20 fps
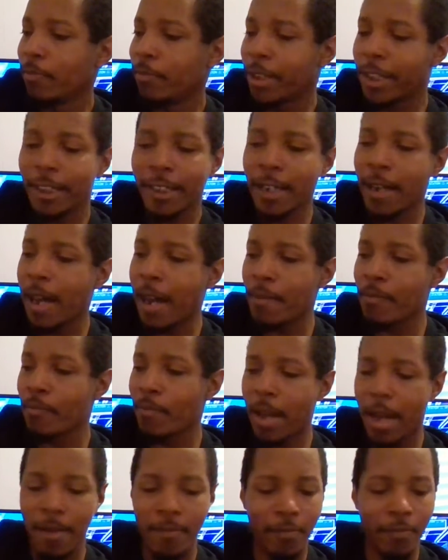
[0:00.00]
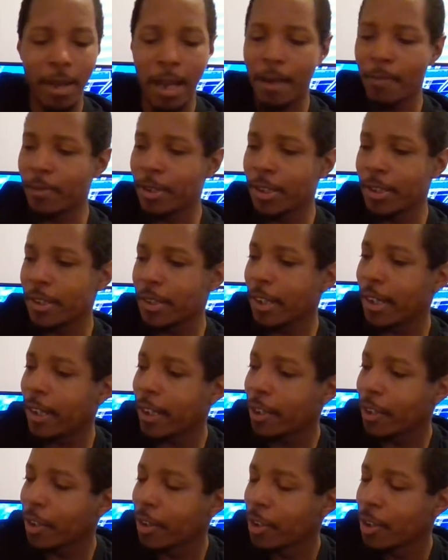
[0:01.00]
Because I'm just
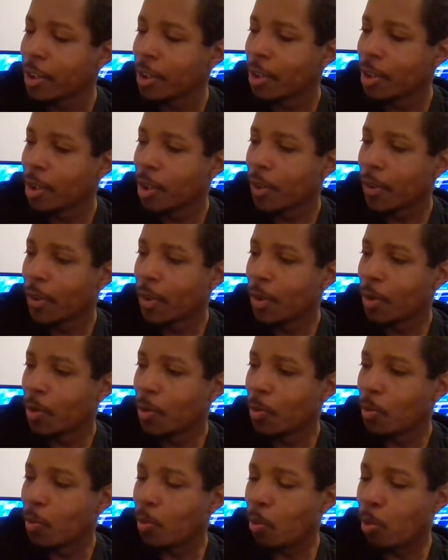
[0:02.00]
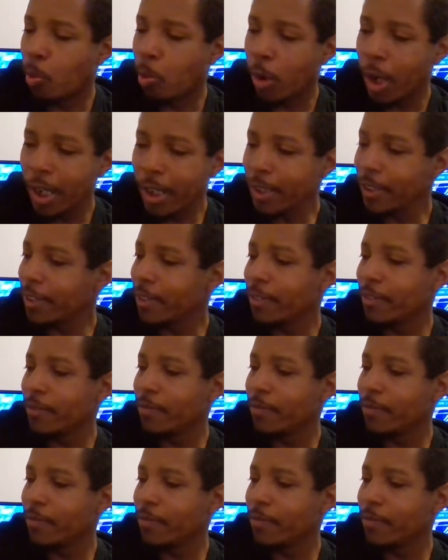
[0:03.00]
like, what?